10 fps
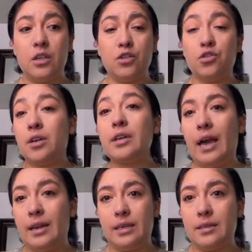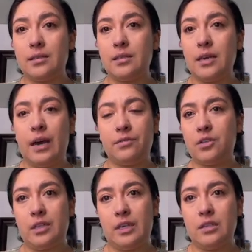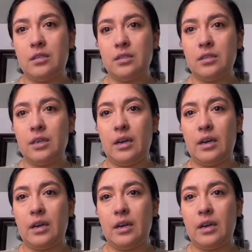drug addicts after this.